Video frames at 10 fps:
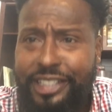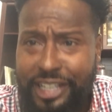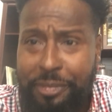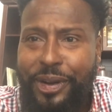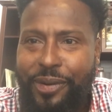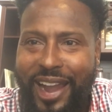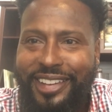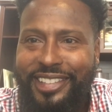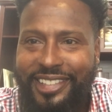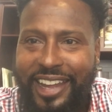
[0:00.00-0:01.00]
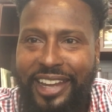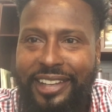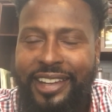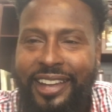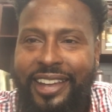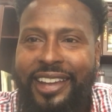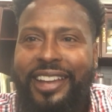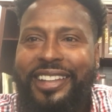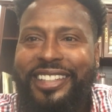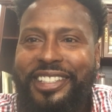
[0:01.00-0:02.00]
democratic state
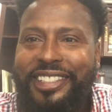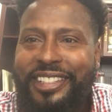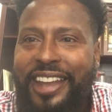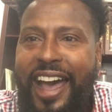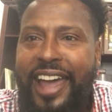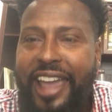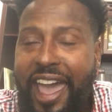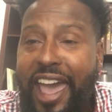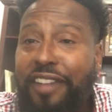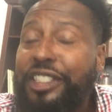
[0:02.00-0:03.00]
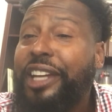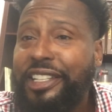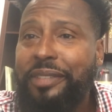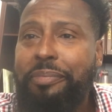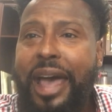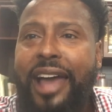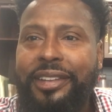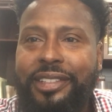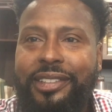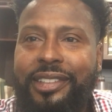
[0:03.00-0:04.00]
does not have checks and
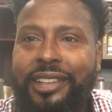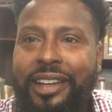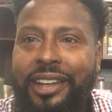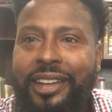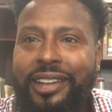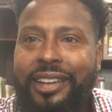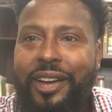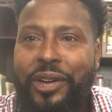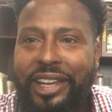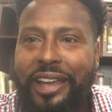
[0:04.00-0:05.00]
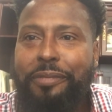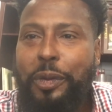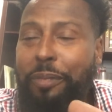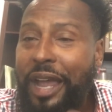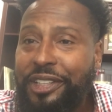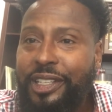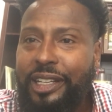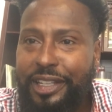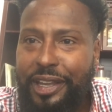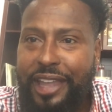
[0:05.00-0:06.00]
balances. Okay, you
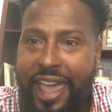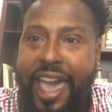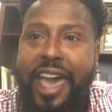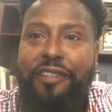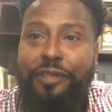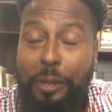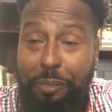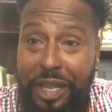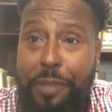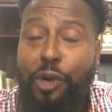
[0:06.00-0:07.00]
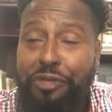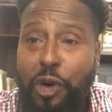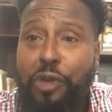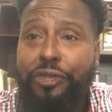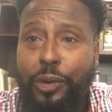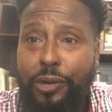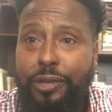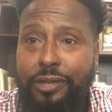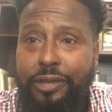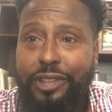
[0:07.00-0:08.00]
basically have the people vote for
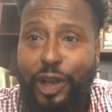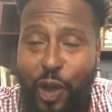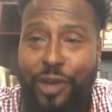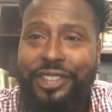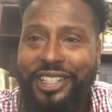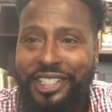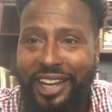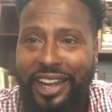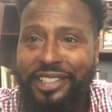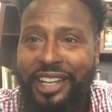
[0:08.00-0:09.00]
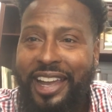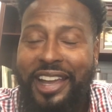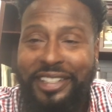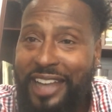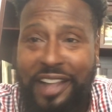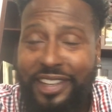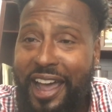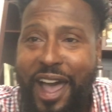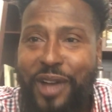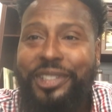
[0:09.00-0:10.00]
the laws to change, not the
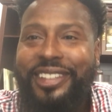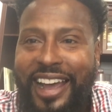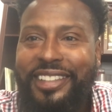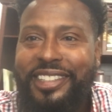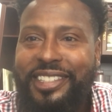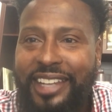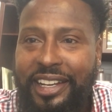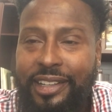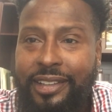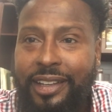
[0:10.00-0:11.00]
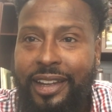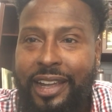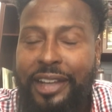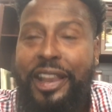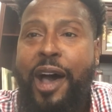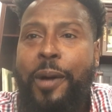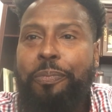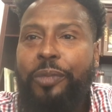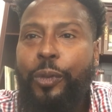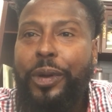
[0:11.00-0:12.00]
House, not the Senate.
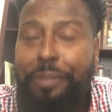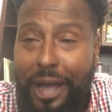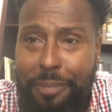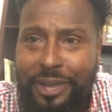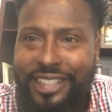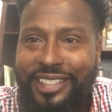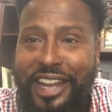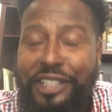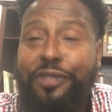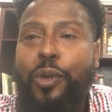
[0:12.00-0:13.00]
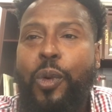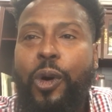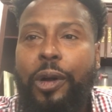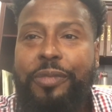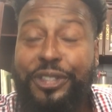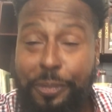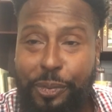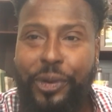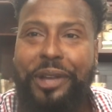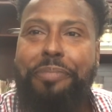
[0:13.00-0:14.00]
Now, republic stands for
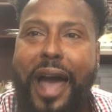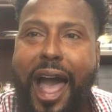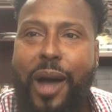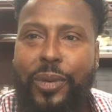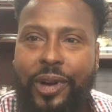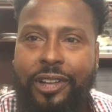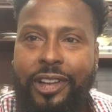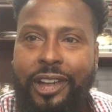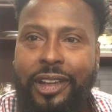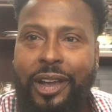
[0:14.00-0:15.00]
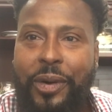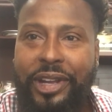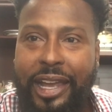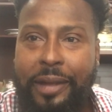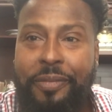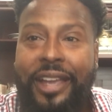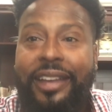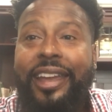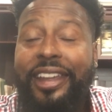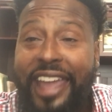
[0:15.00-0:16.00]
supreme power, okay?
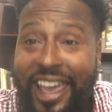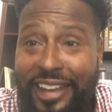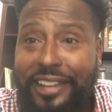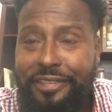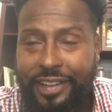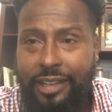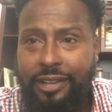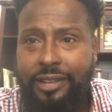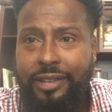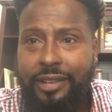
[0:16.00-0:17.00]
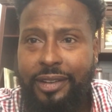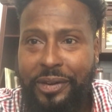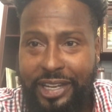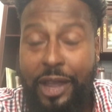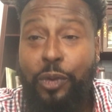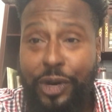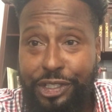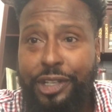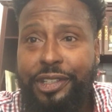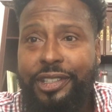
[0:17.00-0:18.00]
An elephant, okay,
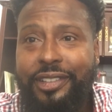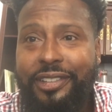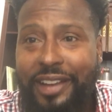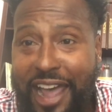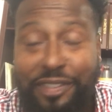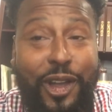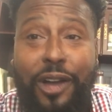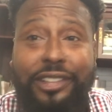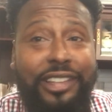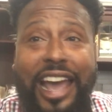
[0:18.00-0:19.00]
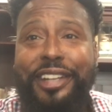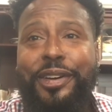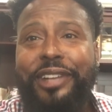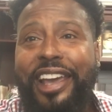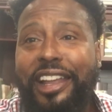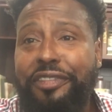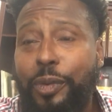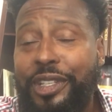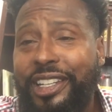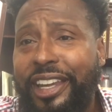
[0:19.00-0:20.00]
which is, I thought, I didn't know the
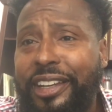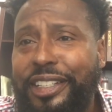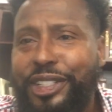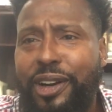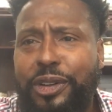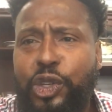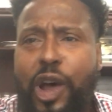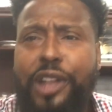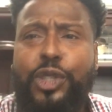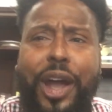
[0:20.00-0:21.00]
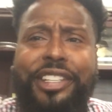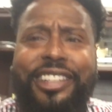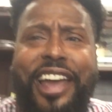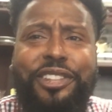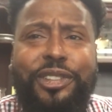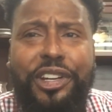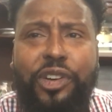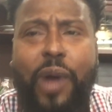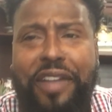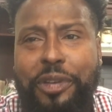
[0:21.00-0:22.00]
elephant was a king of the jungle until I was watching National
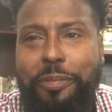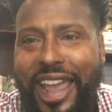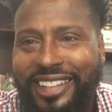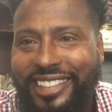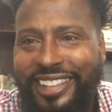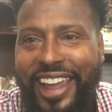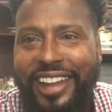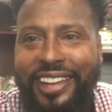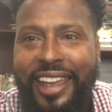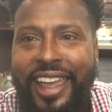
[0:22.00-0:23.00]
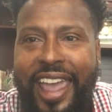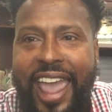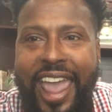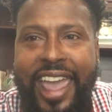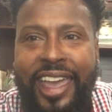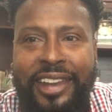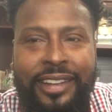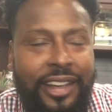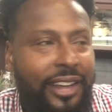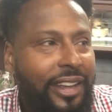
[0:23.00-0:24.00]
Geographic back in the day. And